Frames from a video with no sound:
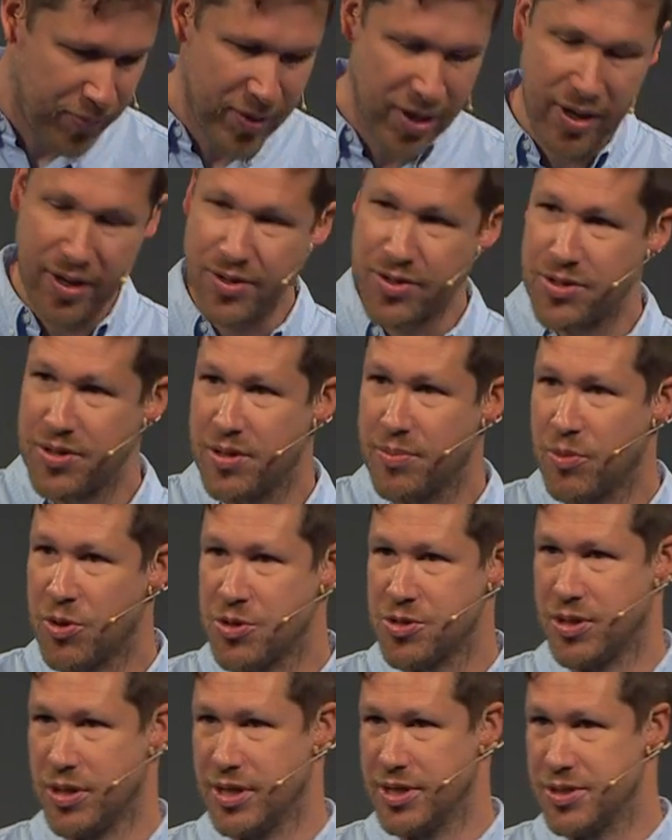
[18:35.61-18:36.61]
uh, to the
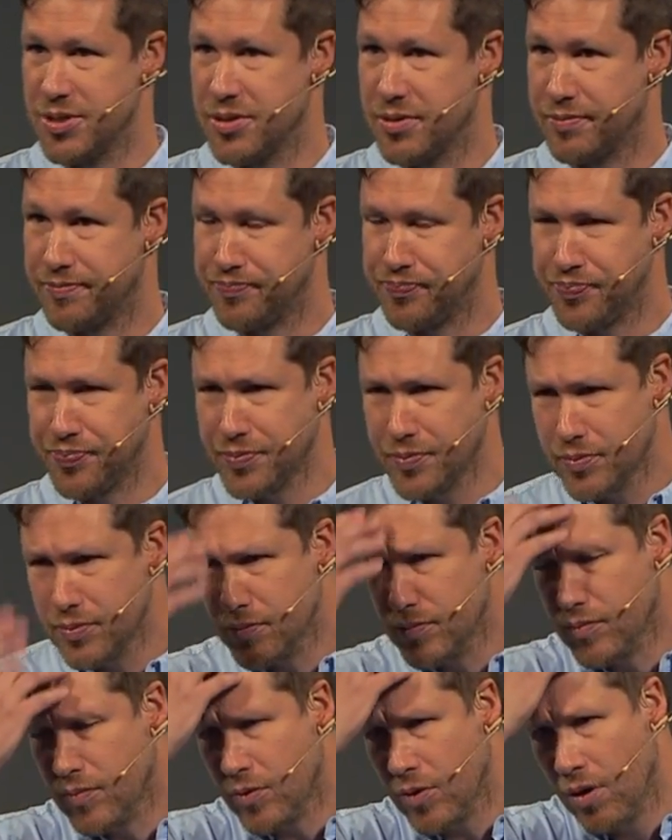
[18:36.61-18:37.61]
merciless.
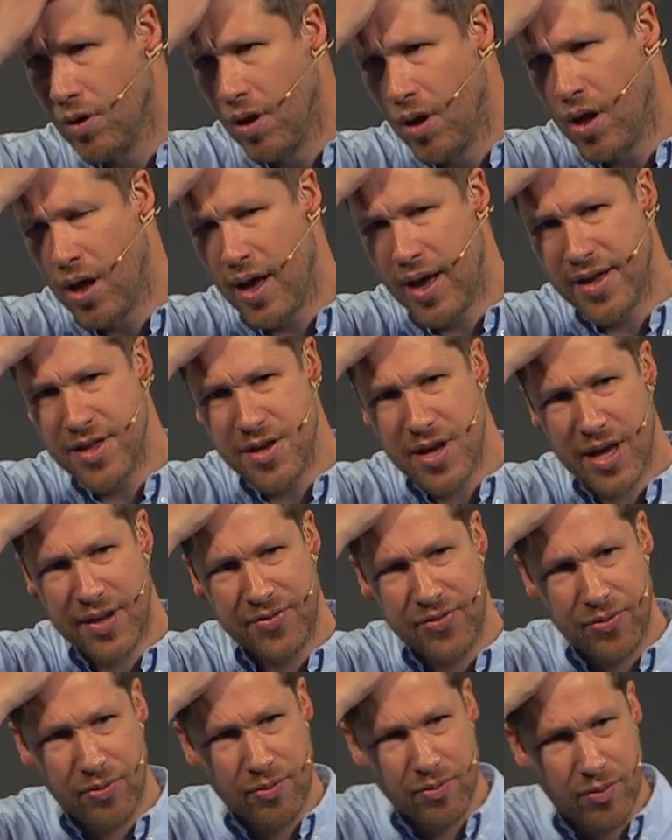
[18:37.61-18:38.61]
Uh, and you
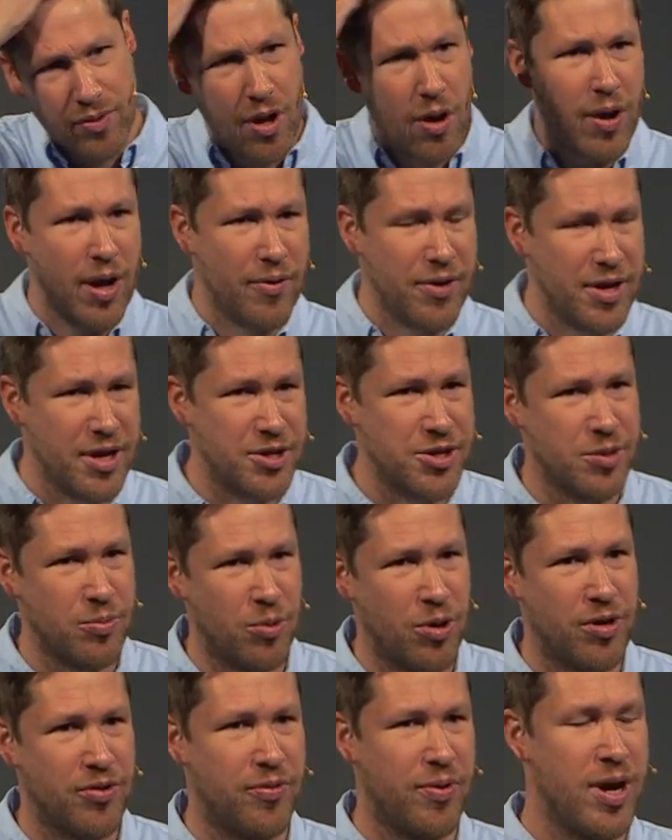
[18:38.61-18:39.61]
guys know how addiction
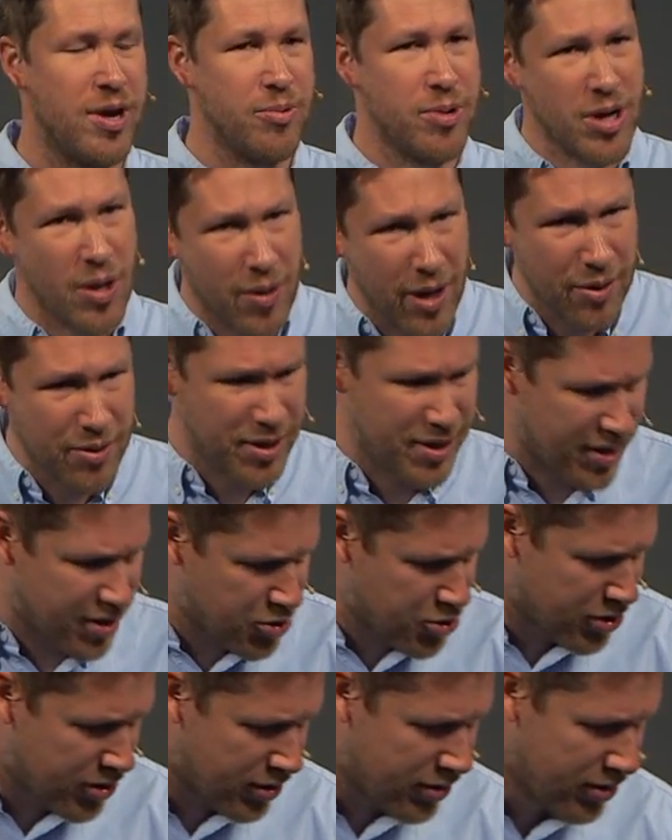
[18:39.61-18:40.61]
works, right? We know how
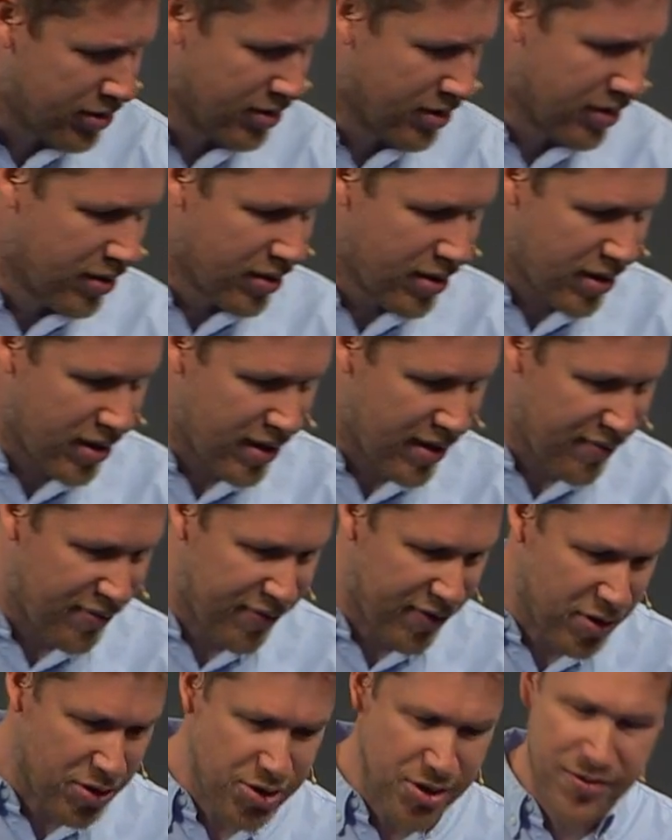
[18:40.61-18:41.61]
addiction uh,
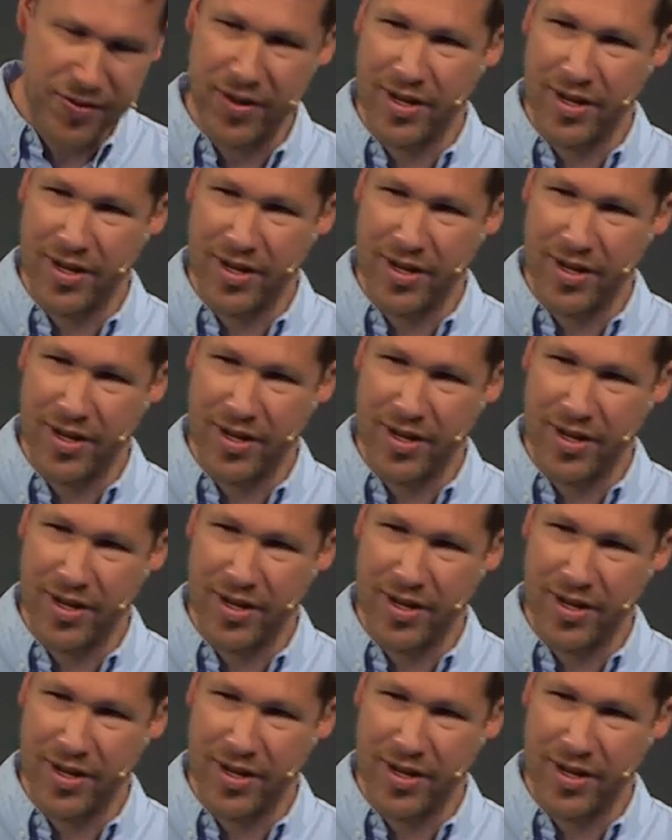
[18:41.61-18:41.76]
functions.